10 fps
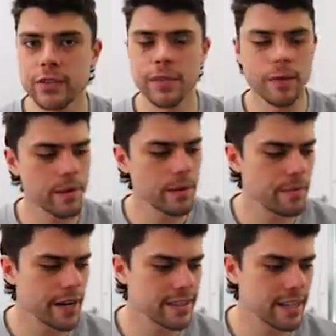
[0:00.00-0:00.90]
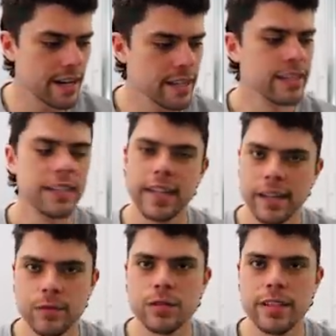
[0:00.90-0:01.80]
to in a moment, but uh,
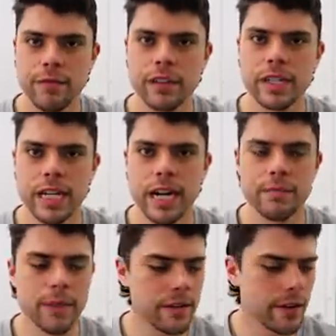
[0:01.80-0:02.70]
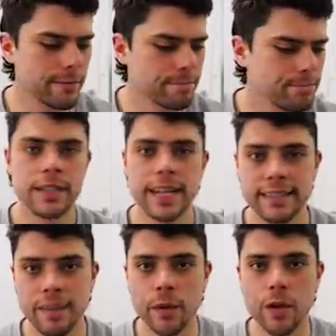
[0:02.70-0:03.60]
he was definitely a gun, Ben Rutten.
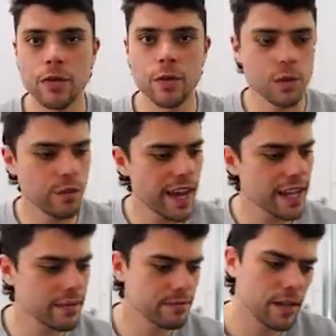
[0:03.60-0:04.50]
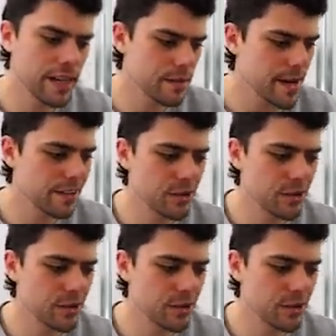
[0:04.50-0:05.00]
Next up, we got Chris Fagan, played about